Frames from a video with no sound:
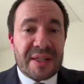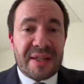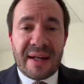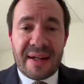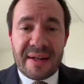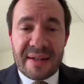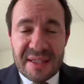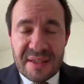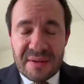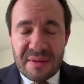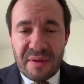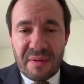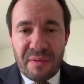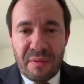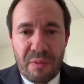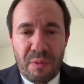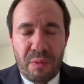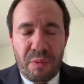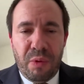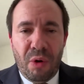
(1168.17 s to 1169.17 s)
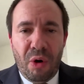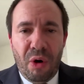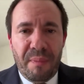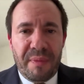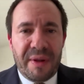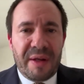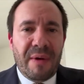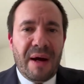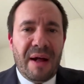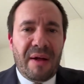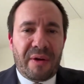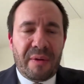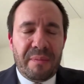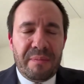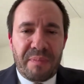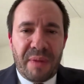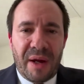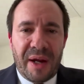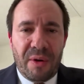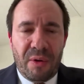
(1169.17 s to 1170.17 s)
And that is warmly
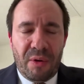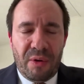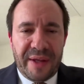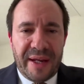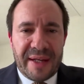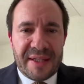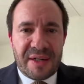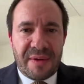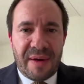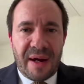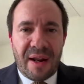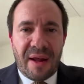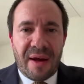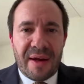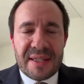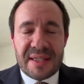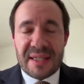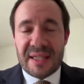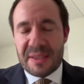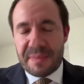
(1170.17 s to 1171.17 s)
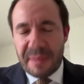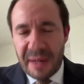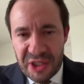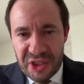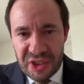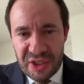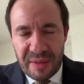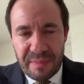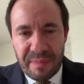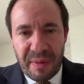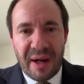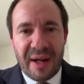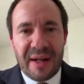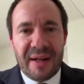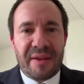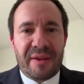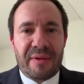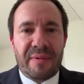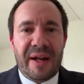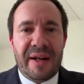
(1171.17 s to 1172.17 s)
welcomed by all NATO allies, especially by
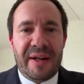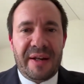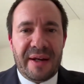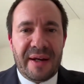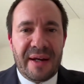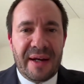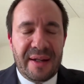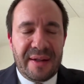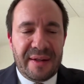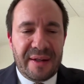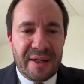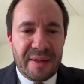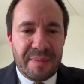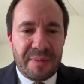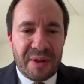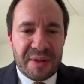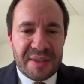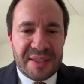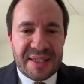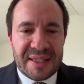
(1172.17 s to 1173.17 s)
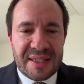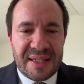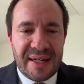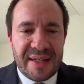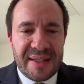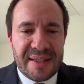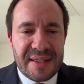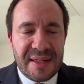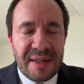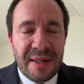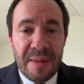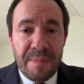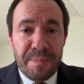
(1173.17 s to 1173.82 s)
Lithuania and the other Baltic states,